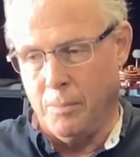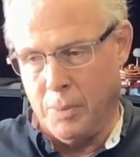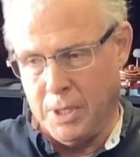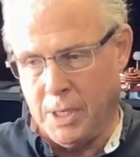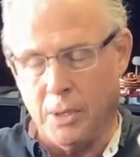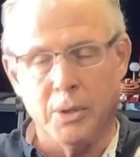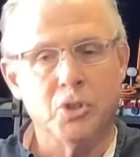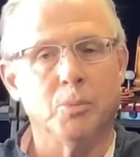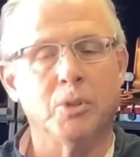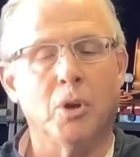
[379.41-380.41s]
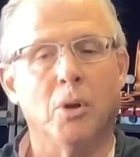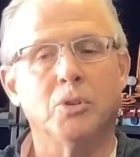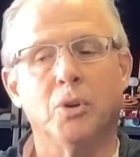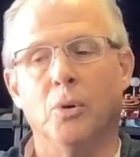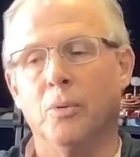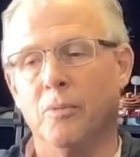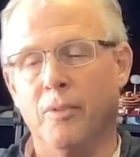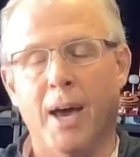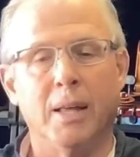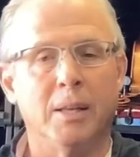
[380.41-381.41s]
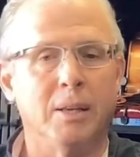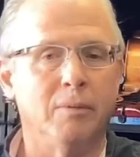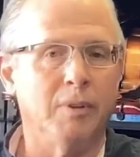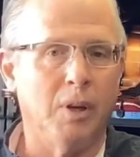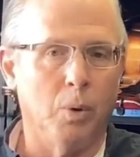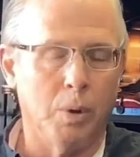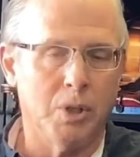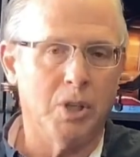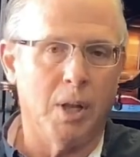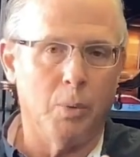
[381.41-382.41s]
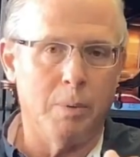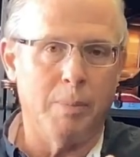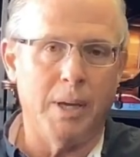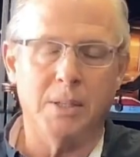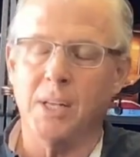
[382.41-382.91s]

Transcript: particular instruments also: violin, viola, cello, and bass.